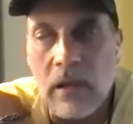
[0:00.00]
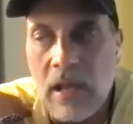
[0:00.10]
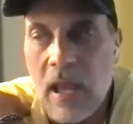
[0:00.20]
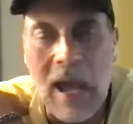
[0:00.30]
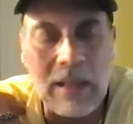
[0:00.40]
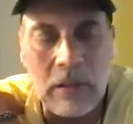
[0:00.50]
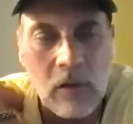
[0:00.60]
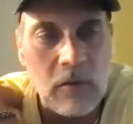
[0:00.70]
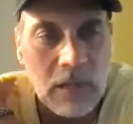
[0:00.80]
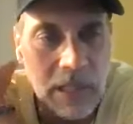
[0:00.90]
not
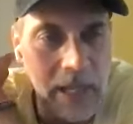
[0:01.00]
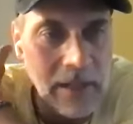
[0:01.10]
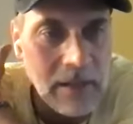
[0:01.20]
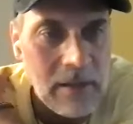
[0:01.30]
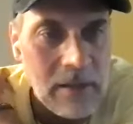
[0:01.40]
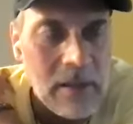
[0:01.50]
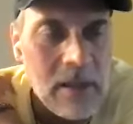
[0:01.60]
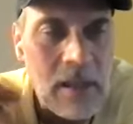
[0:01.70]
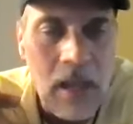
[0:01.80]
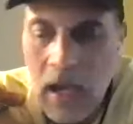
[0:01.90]
look related.
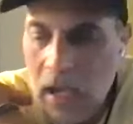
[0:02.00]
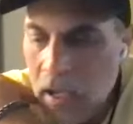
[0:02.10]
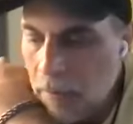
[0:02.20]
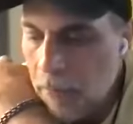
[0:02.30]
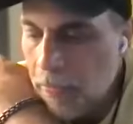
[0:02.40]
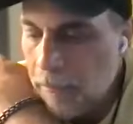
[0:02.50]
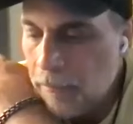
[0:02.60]
All